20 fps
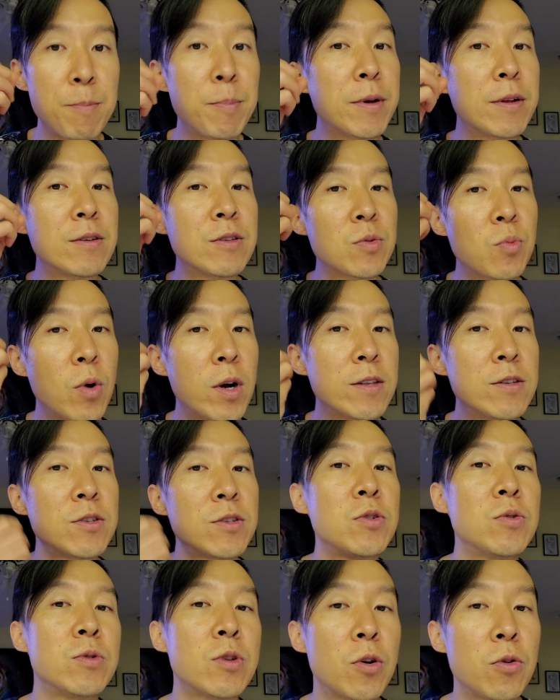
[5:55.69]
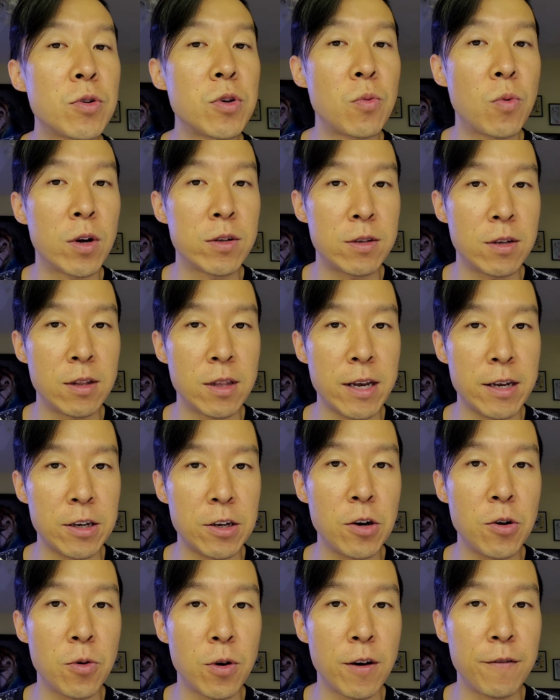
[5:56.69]
But it's ones you know you want to let
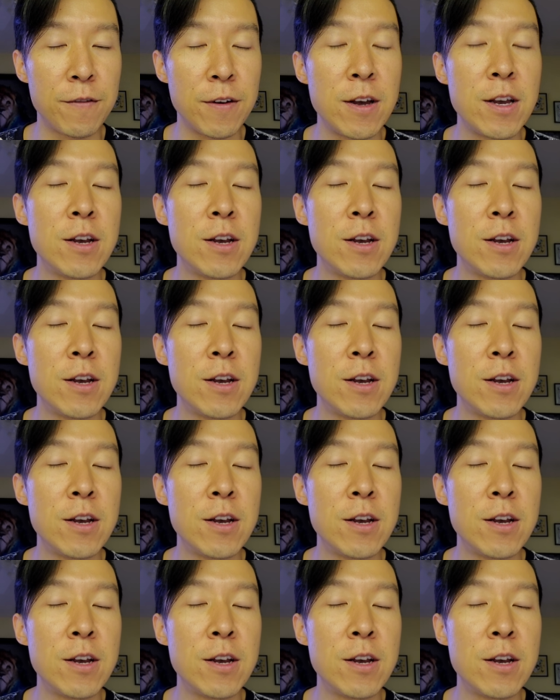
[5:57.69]
go of.